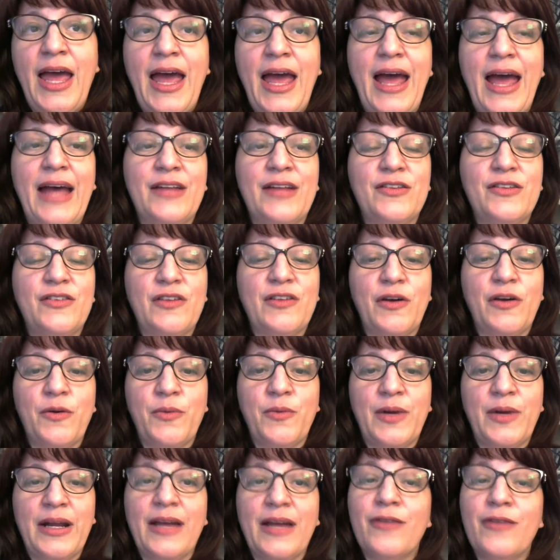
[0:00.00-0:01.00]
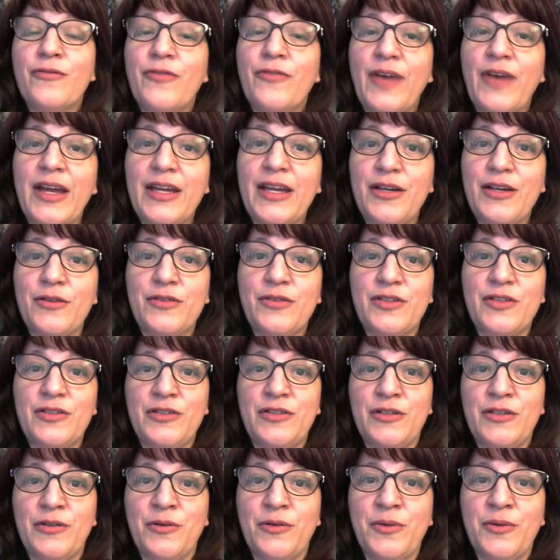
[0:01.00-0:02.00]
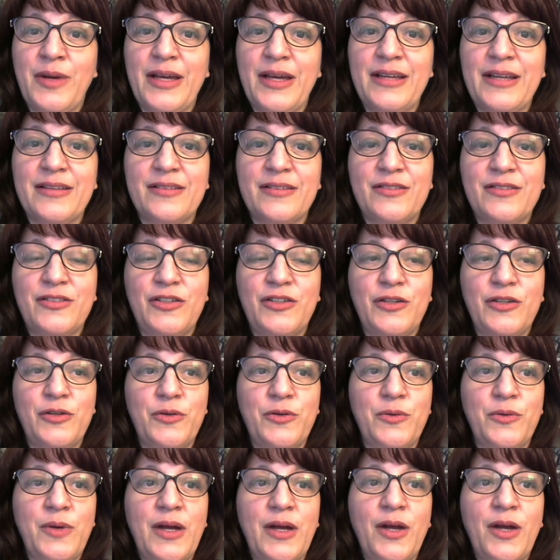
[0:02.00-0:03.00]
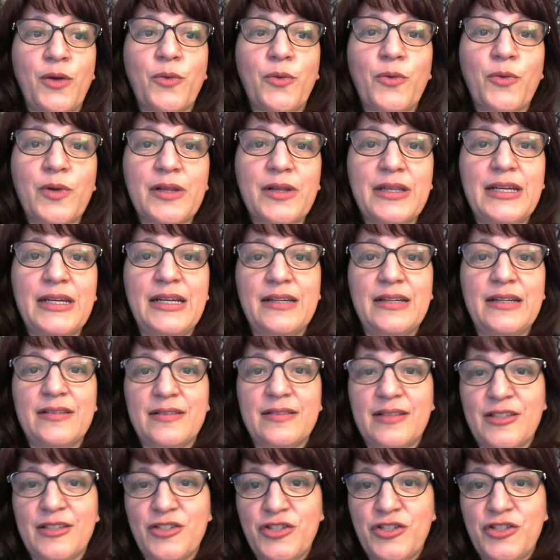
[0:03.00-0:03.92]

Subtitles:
And so what I invite you to do is to release the